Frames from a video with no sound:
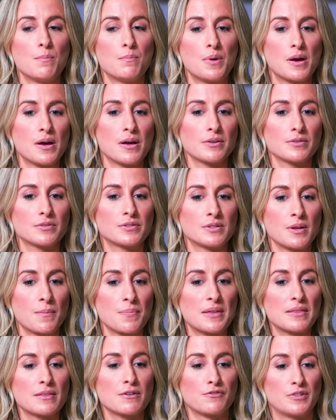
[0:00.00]
but
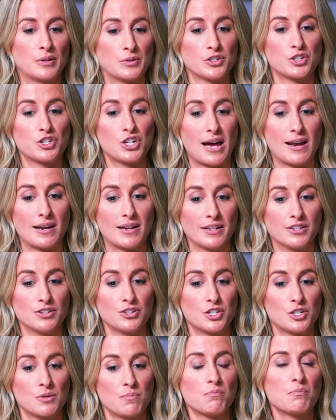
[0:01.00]
something that feels a
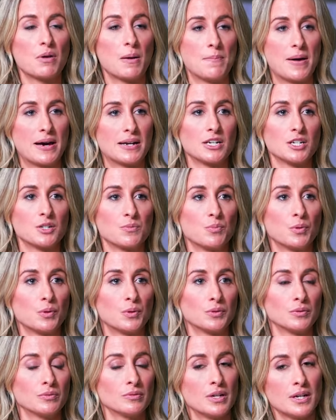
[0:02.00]
challenge but
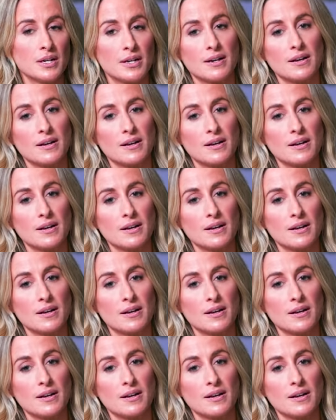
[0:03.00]
manageable